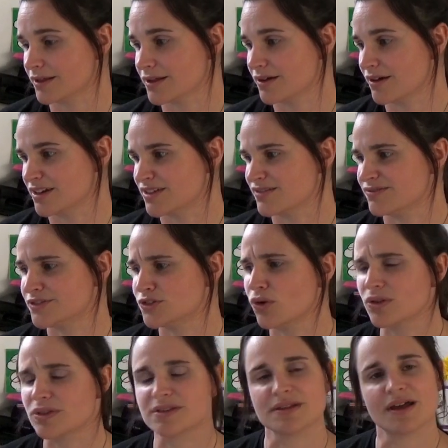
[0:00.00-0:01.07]
kind of
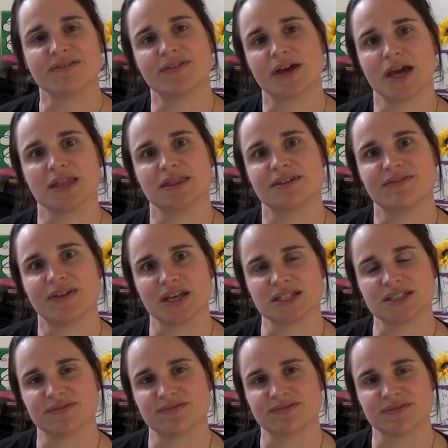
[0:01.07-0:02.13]
not suffer in the
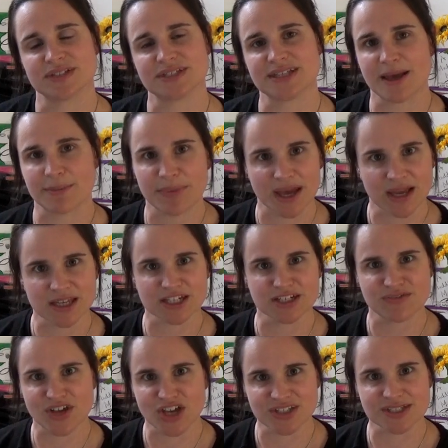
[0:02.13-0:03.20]
face of setback and
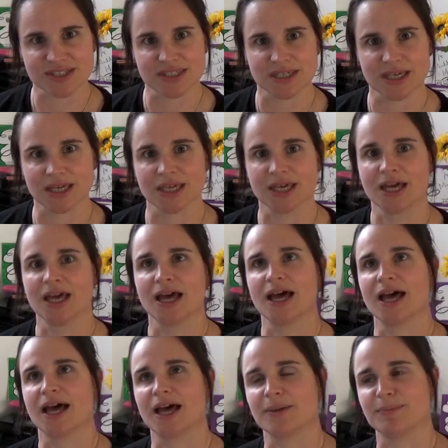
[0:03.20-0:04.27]
adversity
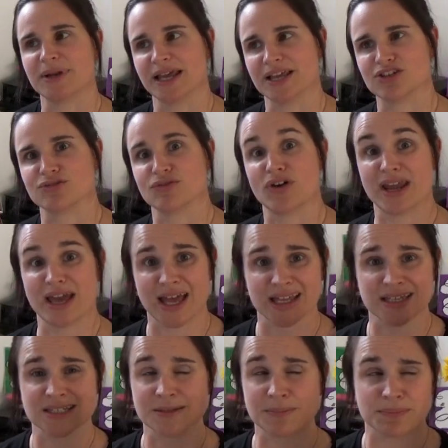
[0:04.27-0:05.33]
later on.
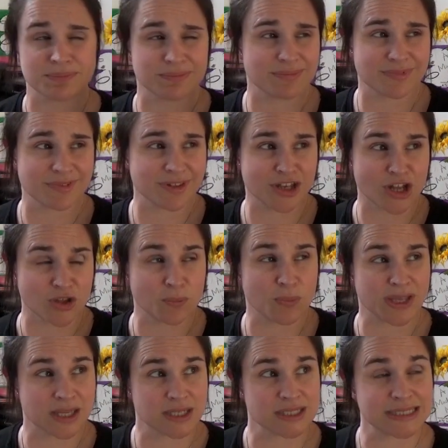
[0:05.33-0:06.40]
And, you know,
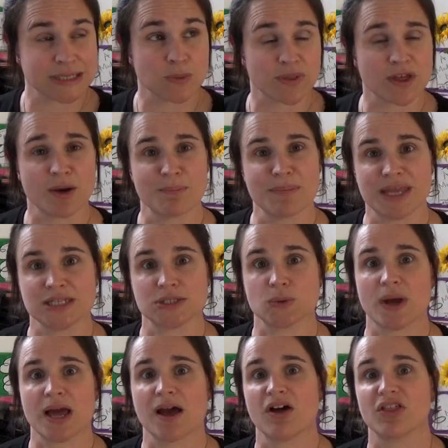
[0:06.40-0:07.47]
we can deal with our mental
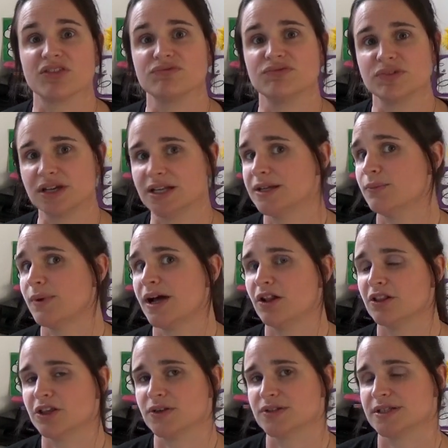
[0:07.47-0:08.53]
health really
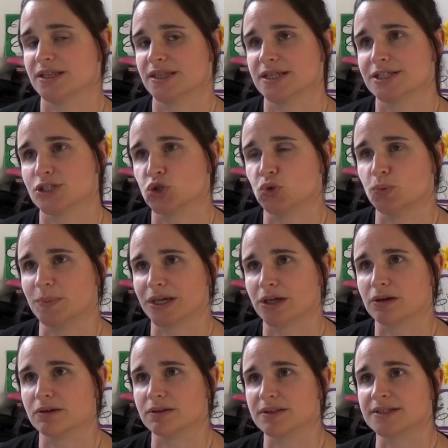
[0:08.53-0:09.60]
well using this tool,
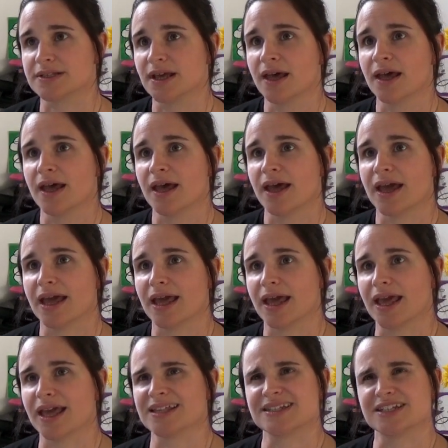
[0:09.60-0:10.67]
because
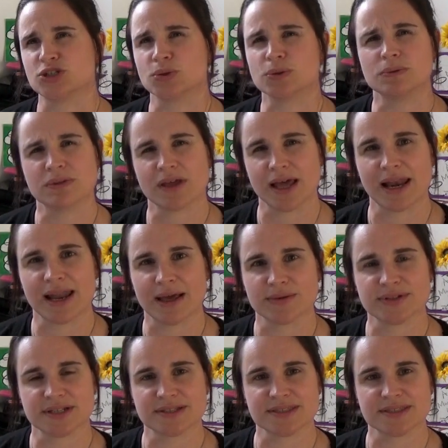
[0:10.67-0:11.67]
it's a tool that allows us